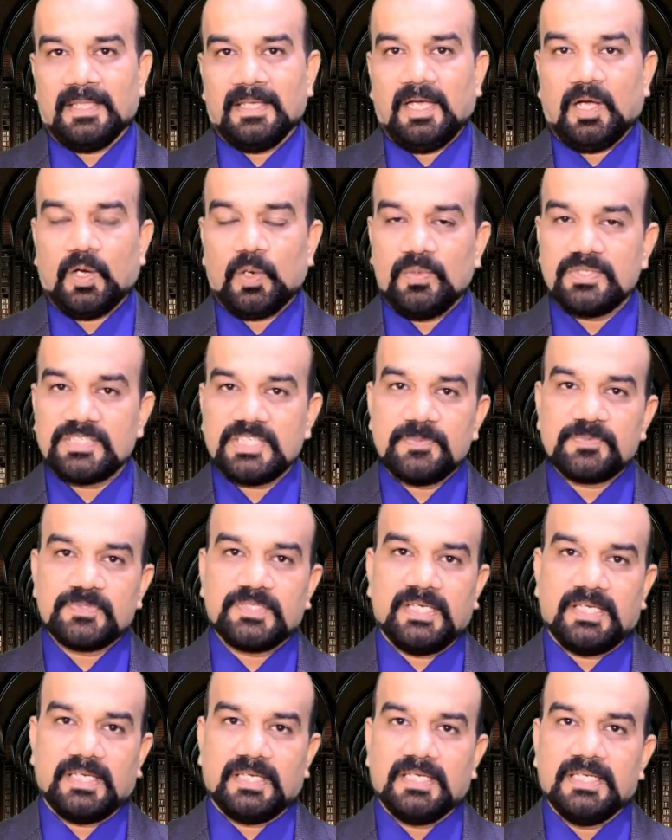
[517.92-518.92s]
I always keep
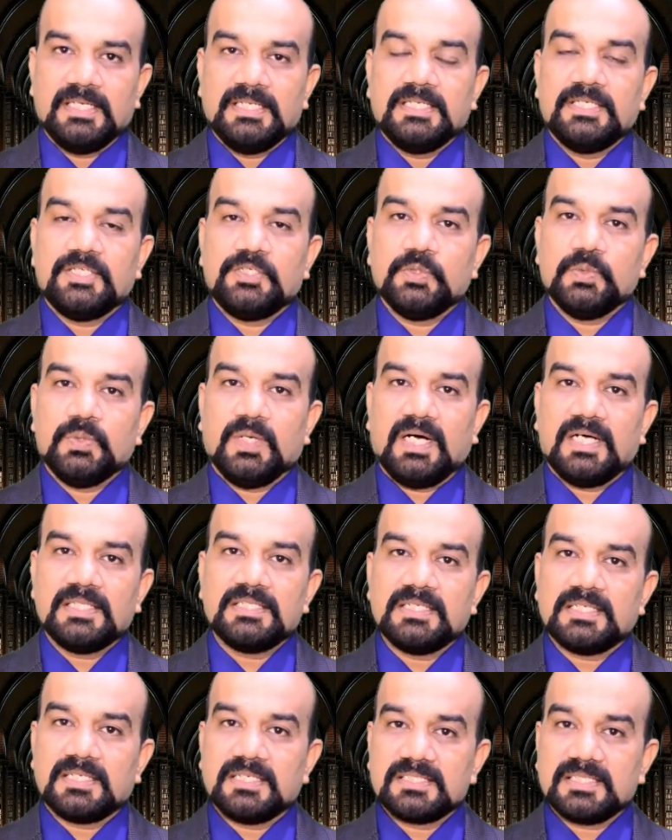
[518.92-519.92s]
saying, you are
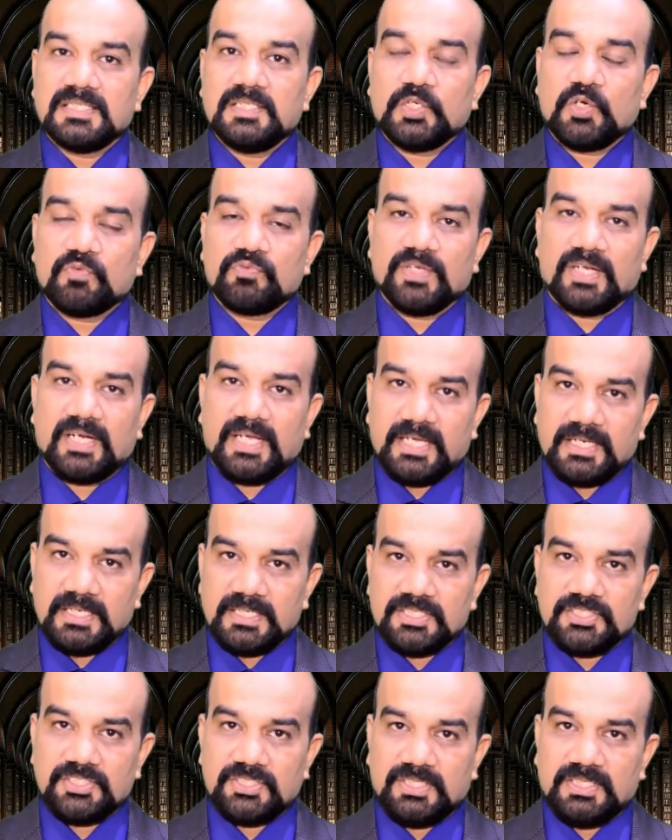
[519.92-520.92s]
the result of your
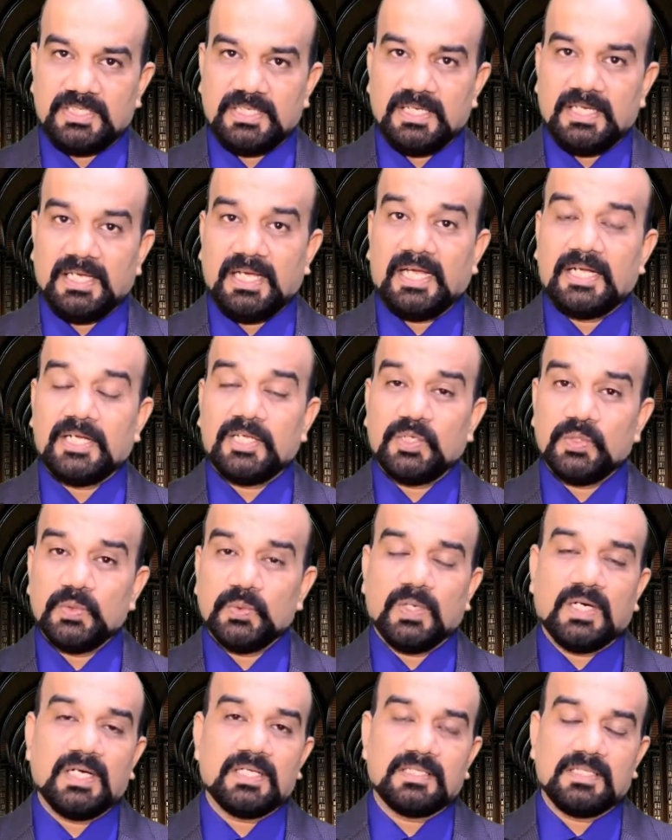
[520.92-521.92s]
energy, and
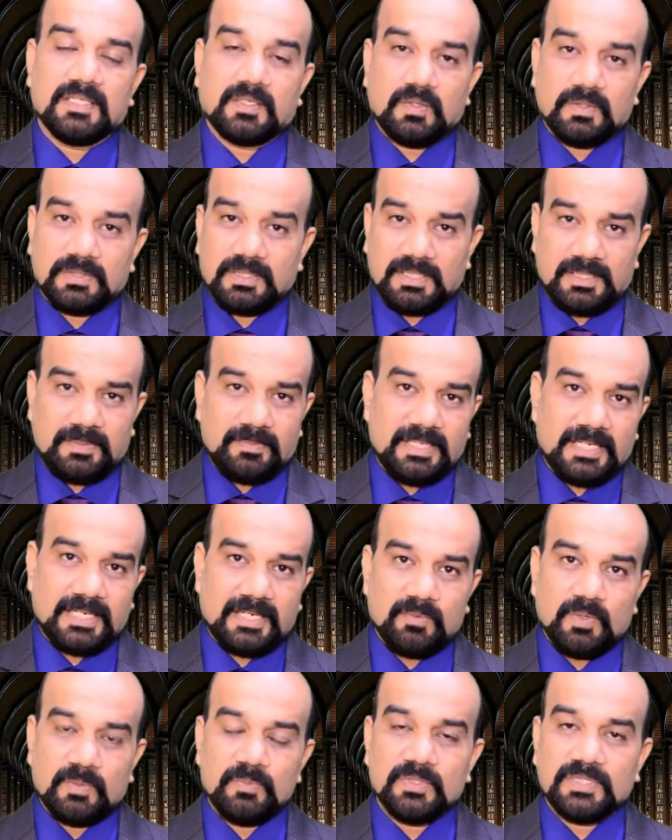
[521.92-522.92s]
you are
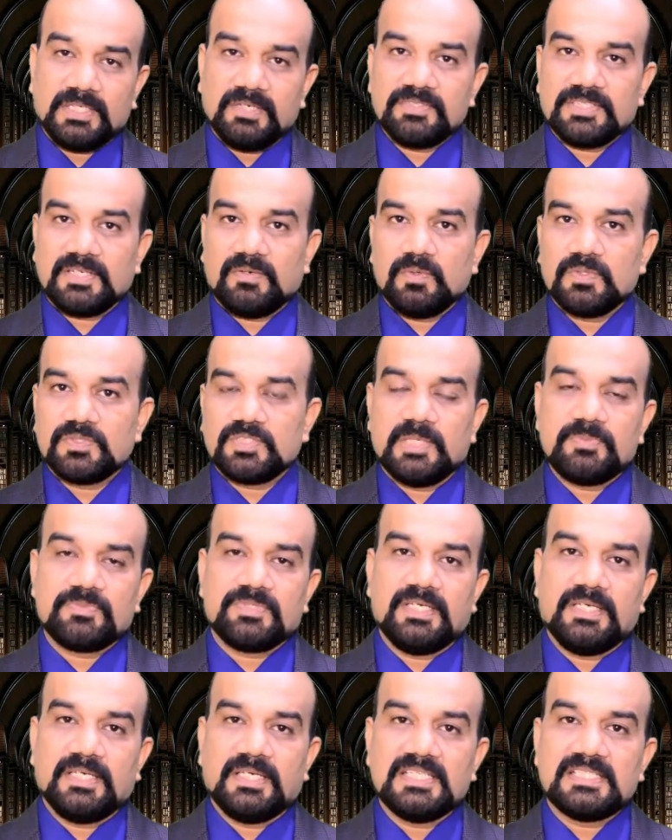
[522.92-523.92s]
again, one more thing which I always keep
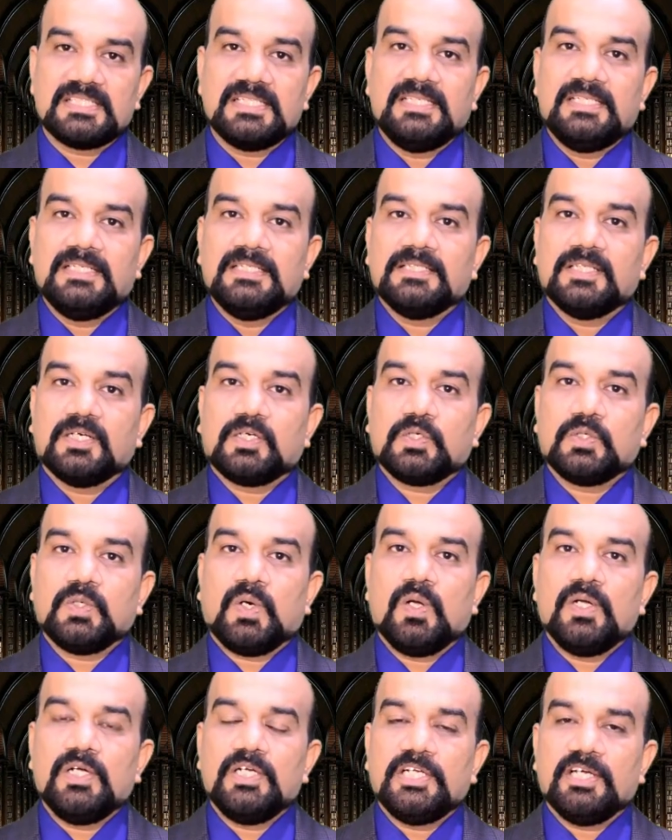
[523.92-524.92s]
saying is, the
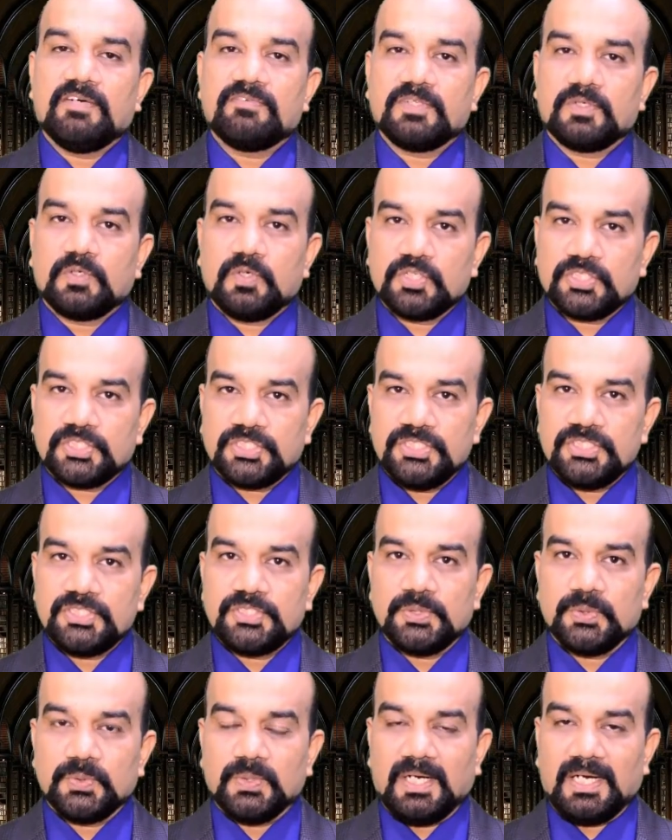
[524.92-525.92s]
quality of the
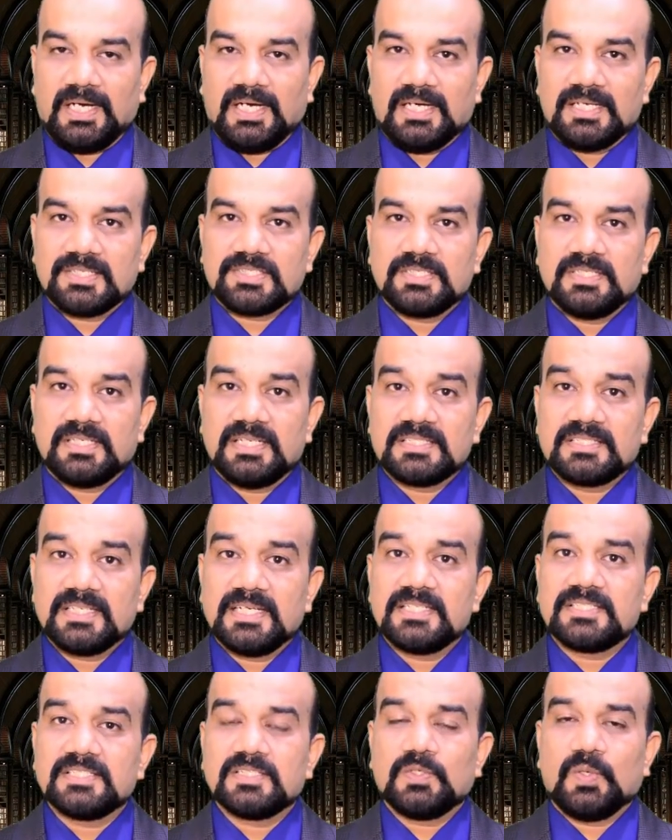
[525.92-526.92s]
questions you ask
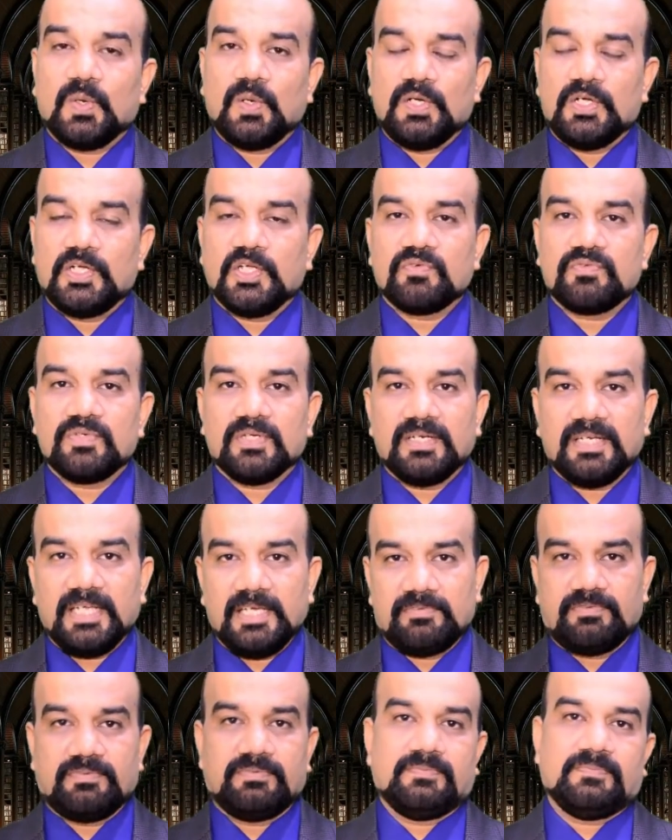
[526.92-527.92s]
decides the quality of your
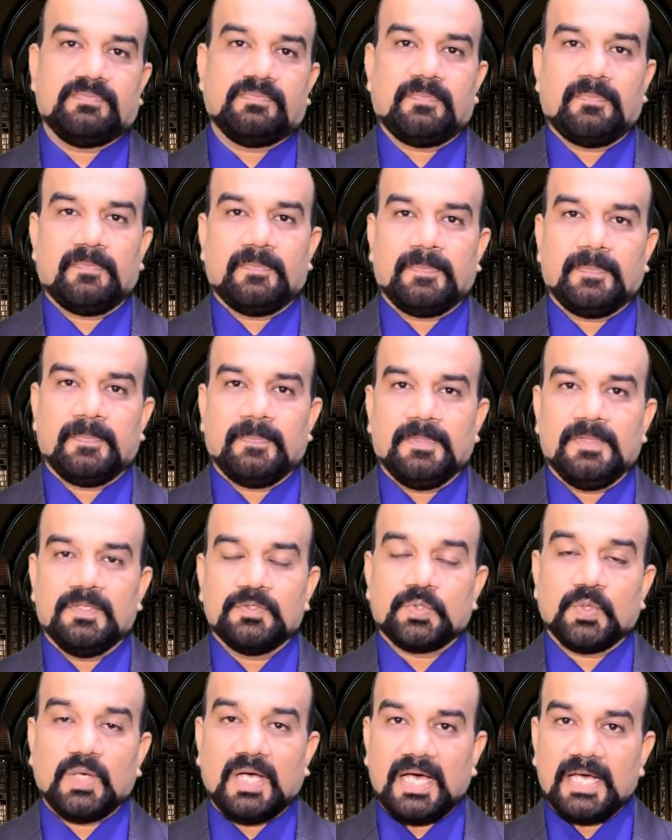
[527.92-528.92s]
life.
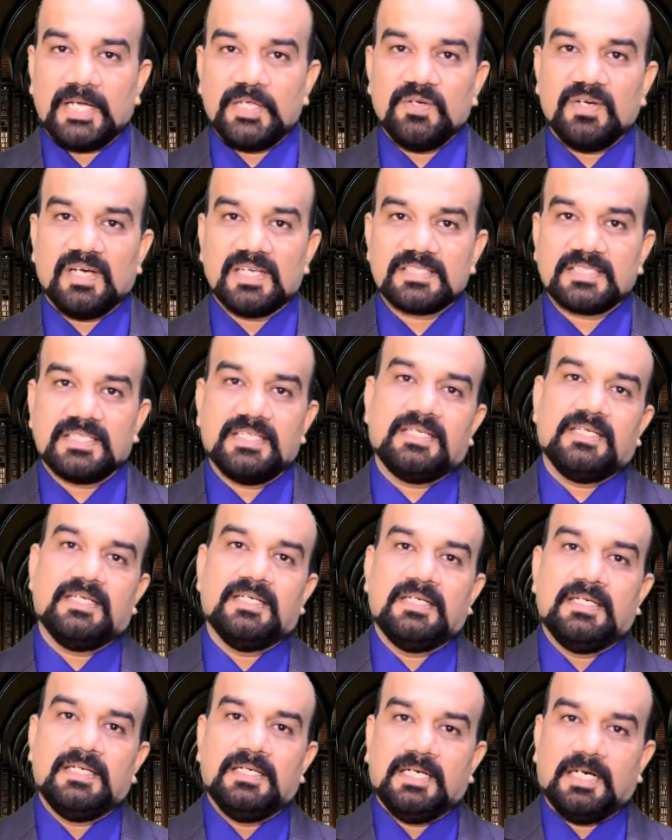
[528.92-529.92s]
So are you asking
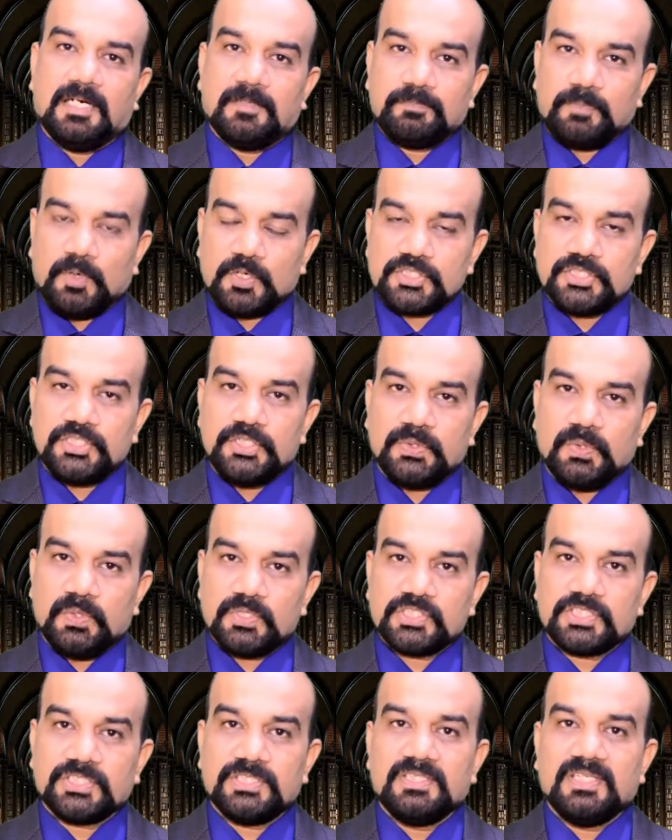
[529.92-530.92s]
a positive
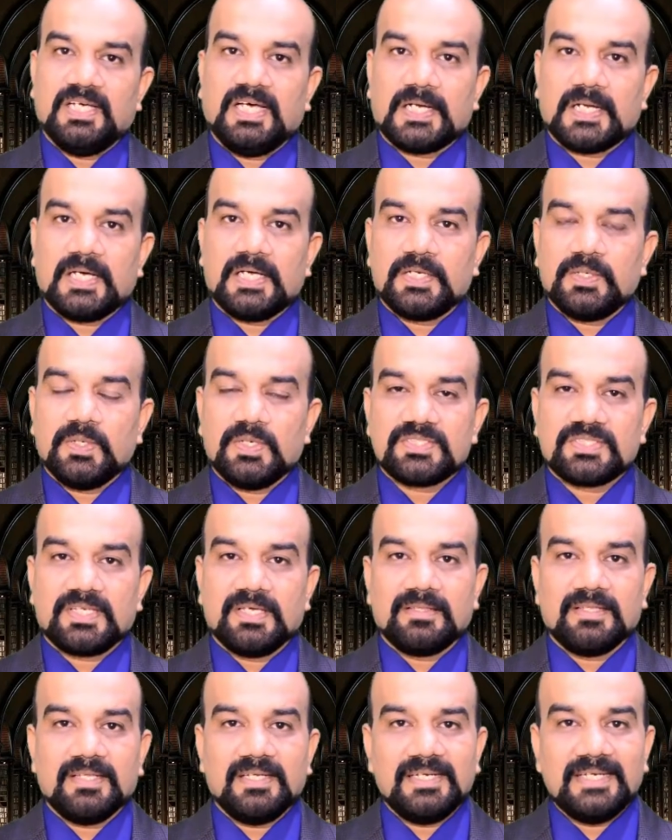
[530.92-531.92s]
question or are you
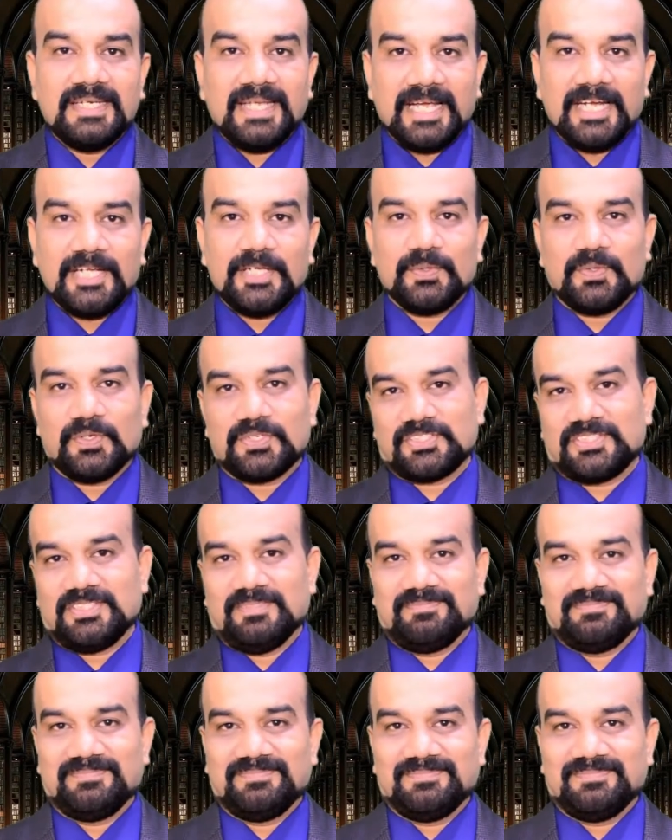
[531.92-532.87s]
asking the negative question?